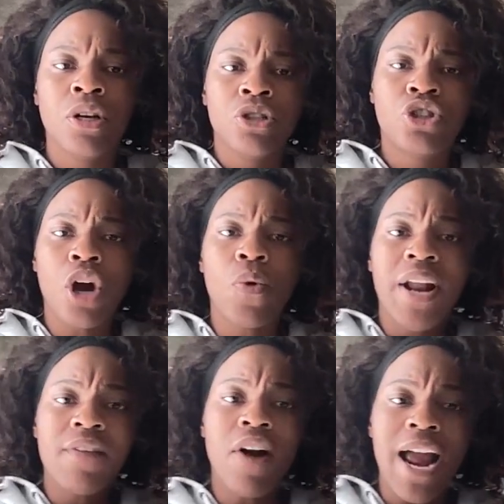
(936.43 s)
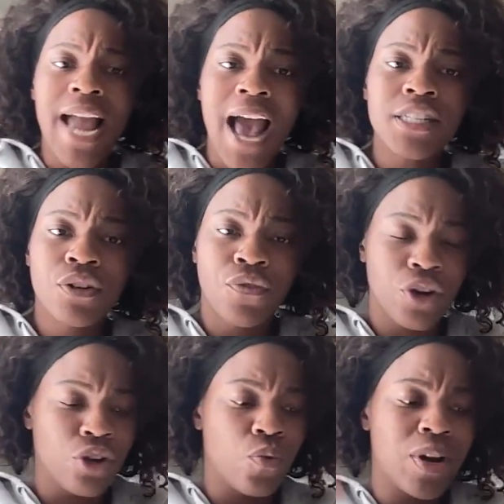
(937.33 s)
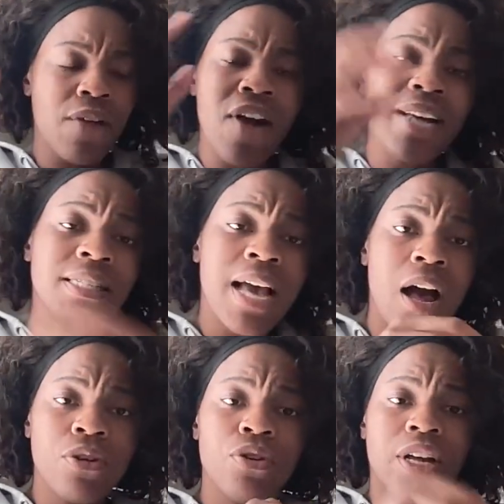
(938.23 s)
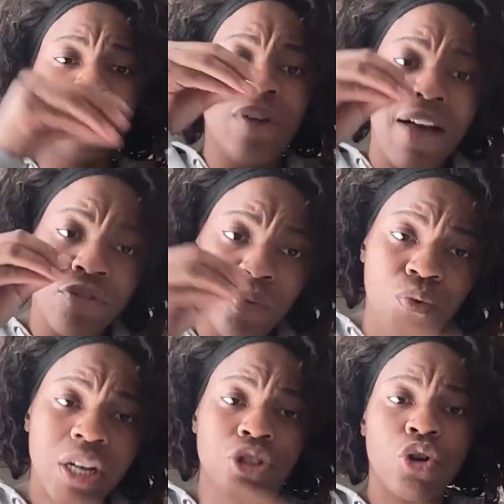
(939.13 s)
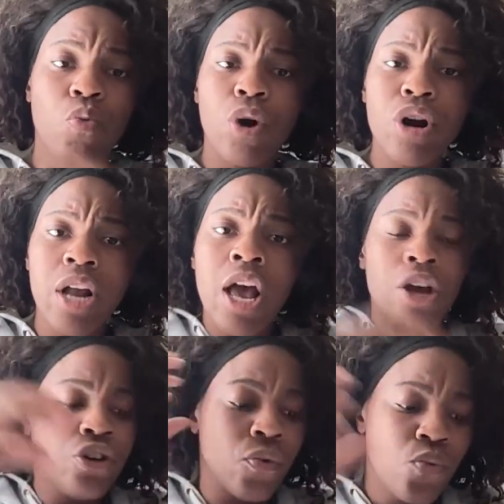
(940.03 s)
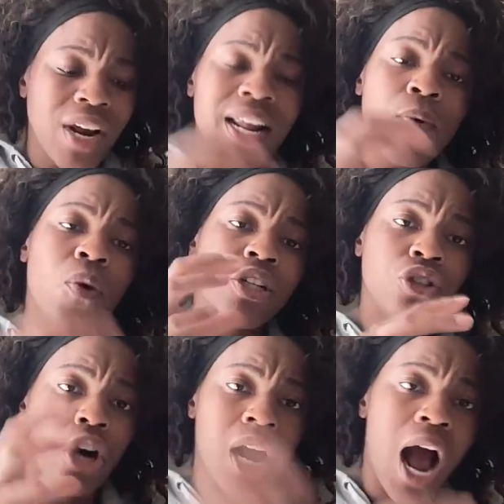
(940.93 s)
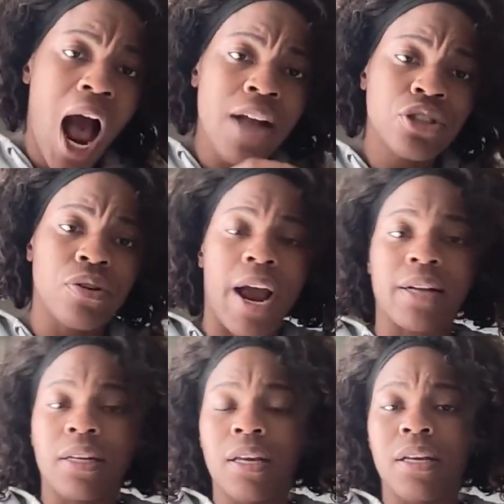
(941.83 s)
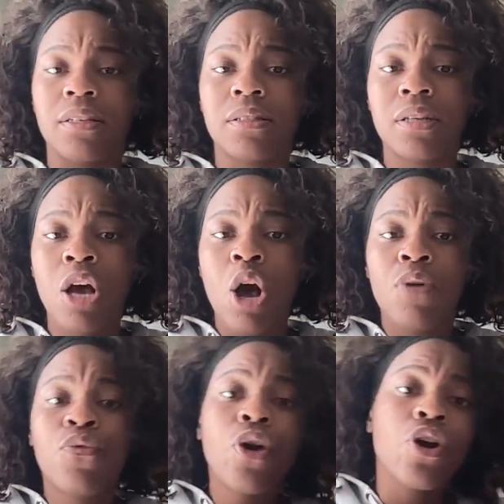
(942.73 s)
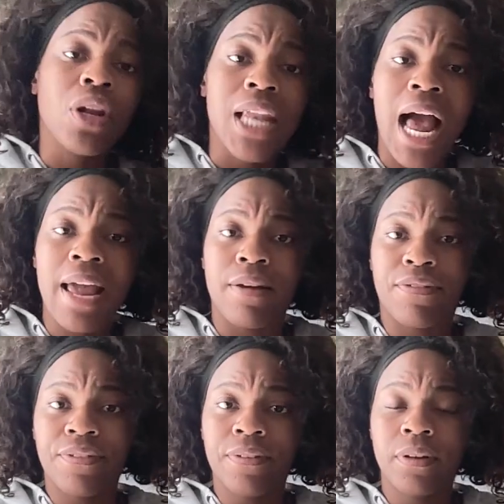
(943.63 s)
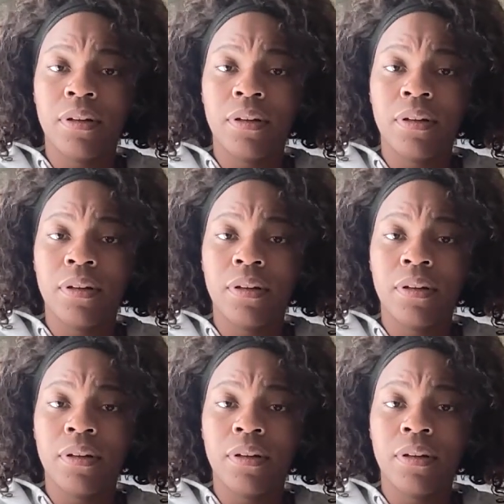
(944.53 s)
So whatever I ask for you, whenever I tell you that you have to read your word, you're reading what your contract is for your life.